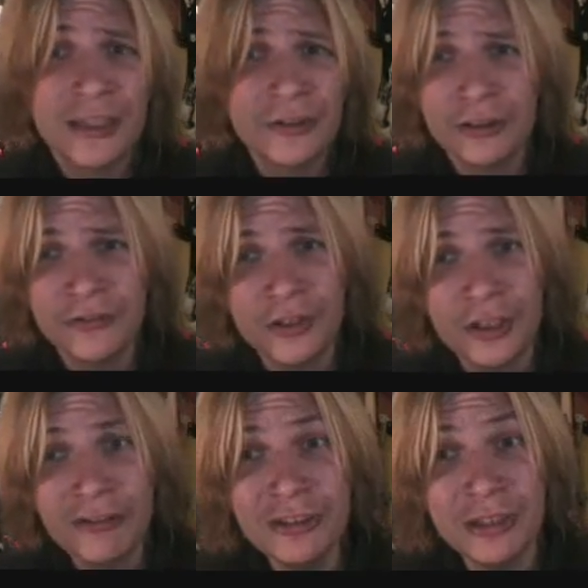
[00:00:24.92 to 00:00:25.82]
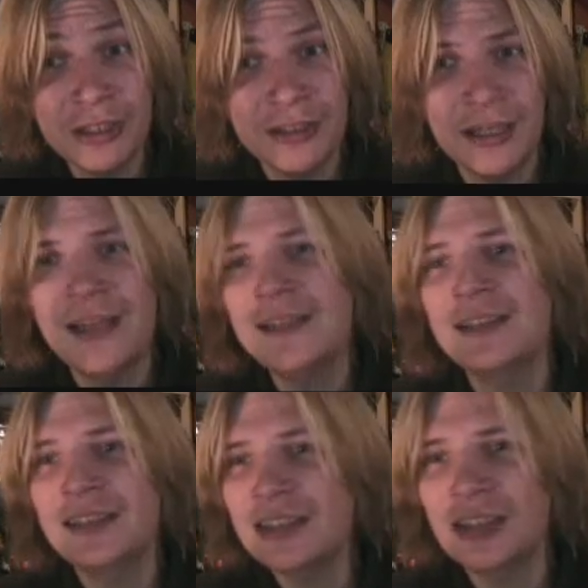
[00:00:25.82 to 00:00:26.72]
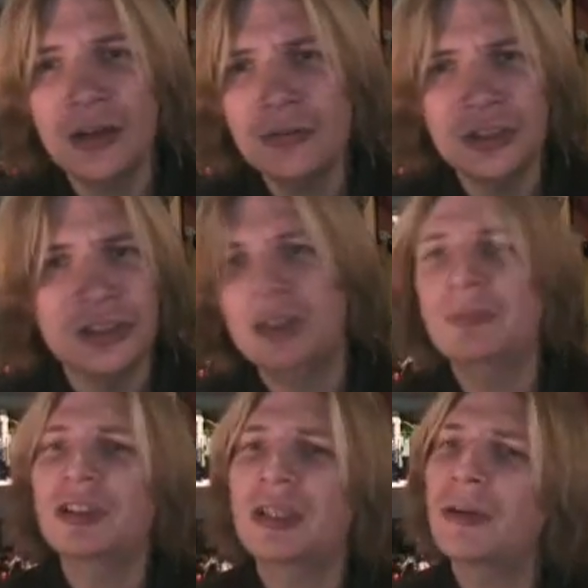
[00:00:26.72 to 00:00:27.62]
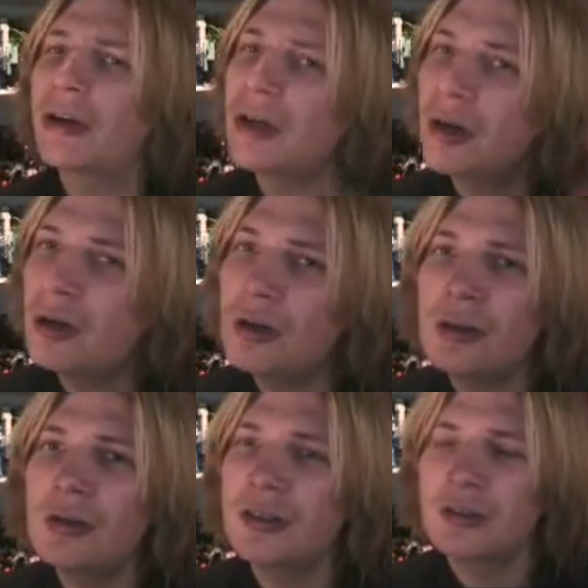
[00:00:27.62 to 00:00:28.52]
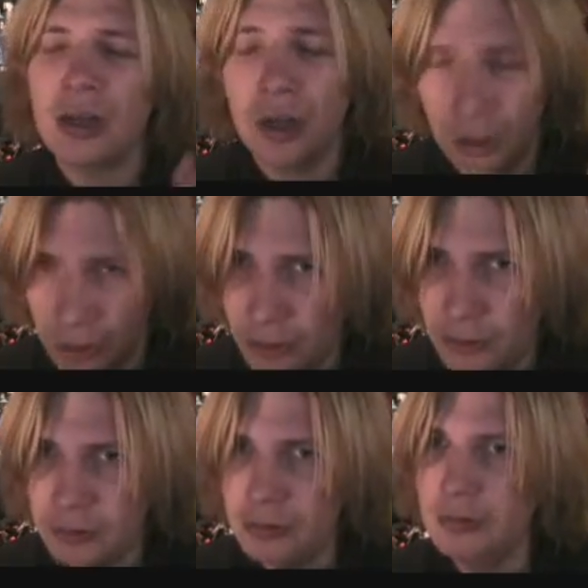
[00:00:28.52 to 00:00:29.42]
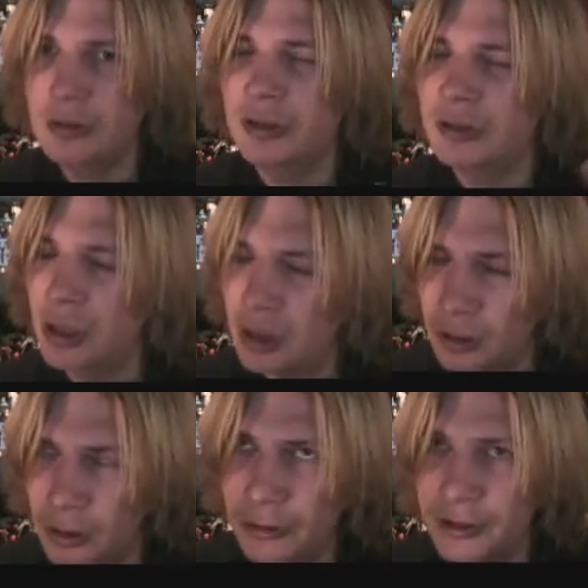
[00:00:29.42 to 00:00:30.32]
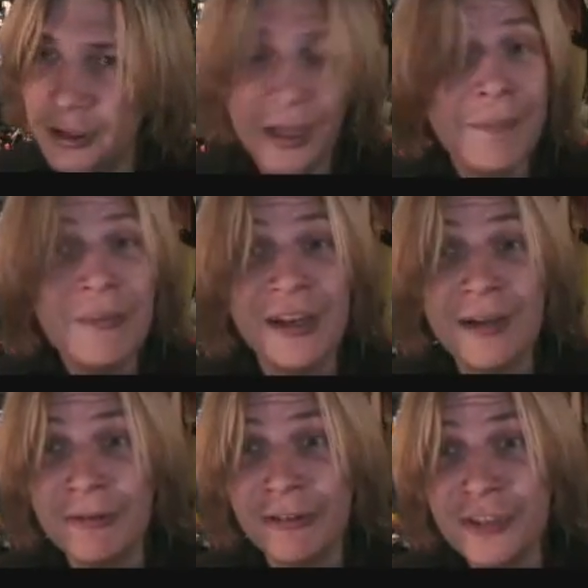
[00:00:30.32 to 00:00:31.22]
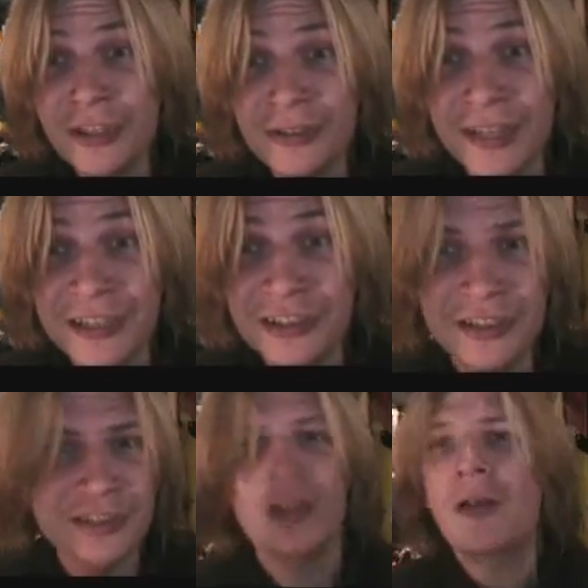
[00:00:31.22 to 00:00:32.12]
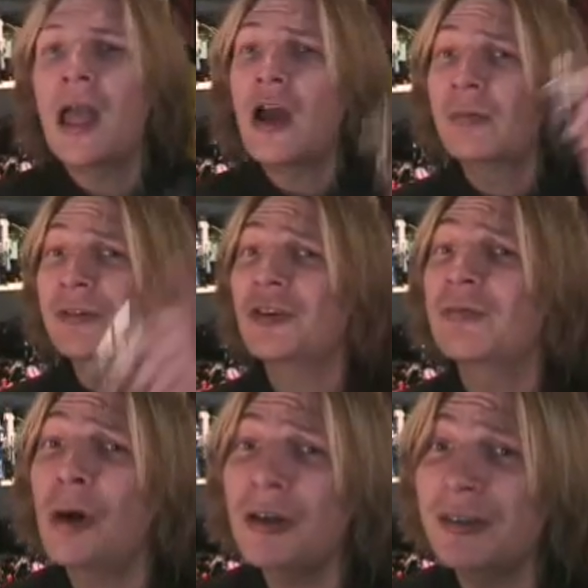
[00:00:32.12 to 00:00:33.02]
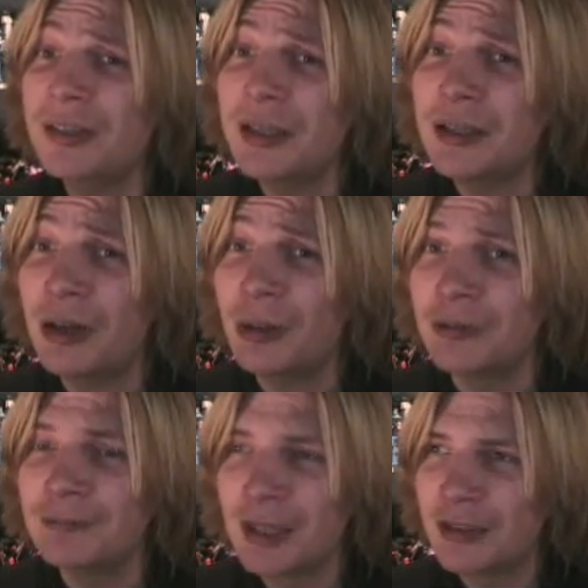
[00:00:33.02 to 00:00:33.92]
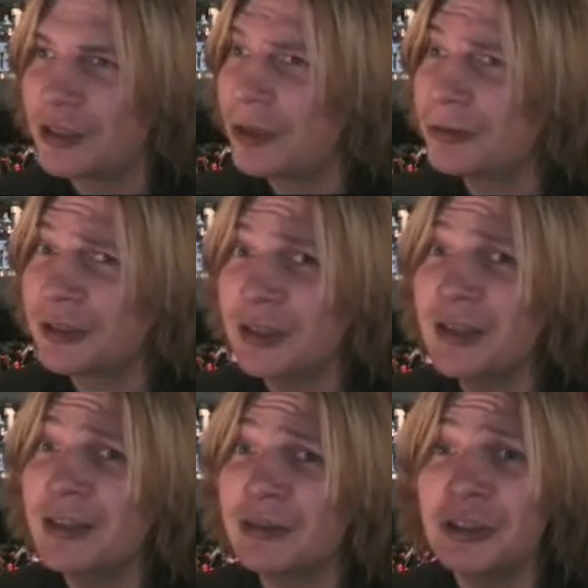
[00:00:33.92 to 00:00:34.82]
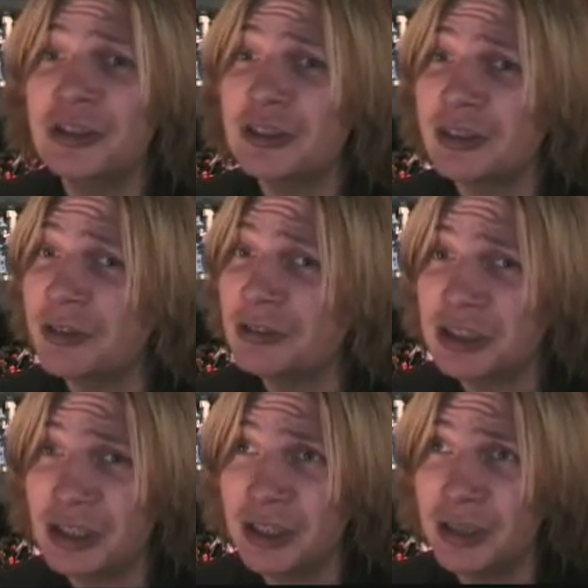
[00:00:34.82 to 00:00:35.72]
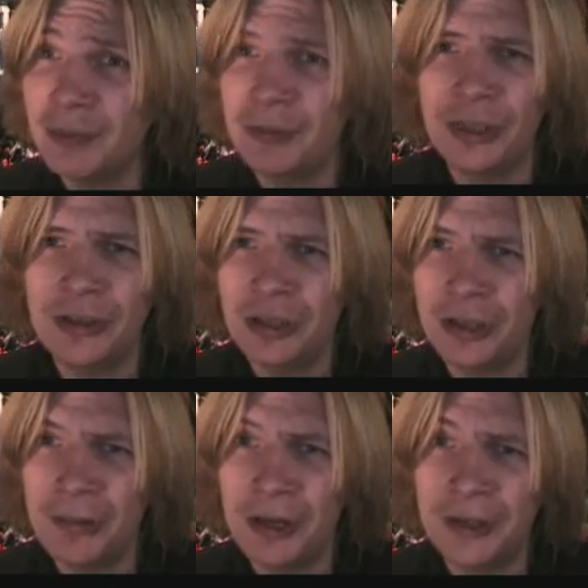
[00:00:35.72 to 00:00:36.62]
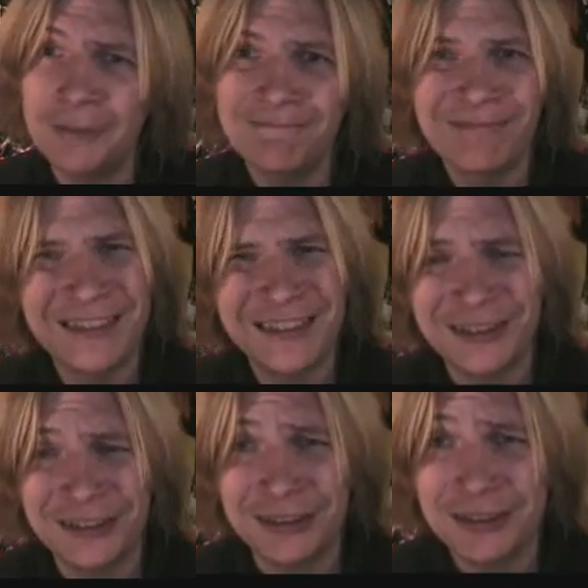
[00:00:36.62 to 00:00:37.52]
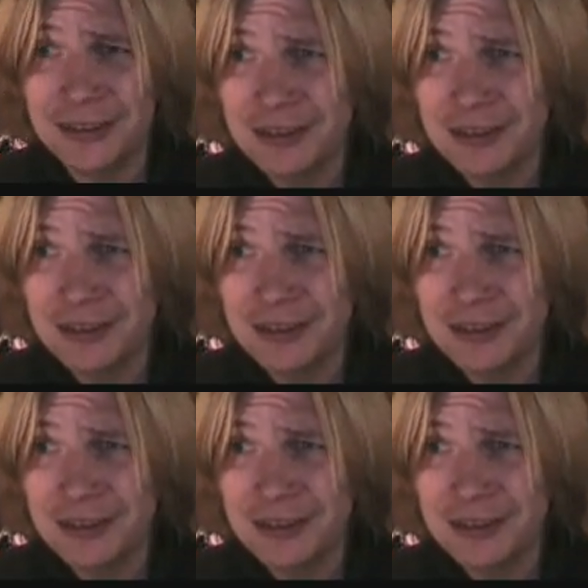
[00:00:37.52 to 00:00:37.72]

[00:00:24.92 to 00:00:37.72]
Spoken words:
Not a virus, and this cold just seems to keep going on and on and on. A bit like my reviews, actually. So, we've got one thing in common, the cold and I, that we just don't shut up and we don't go away. Sorry.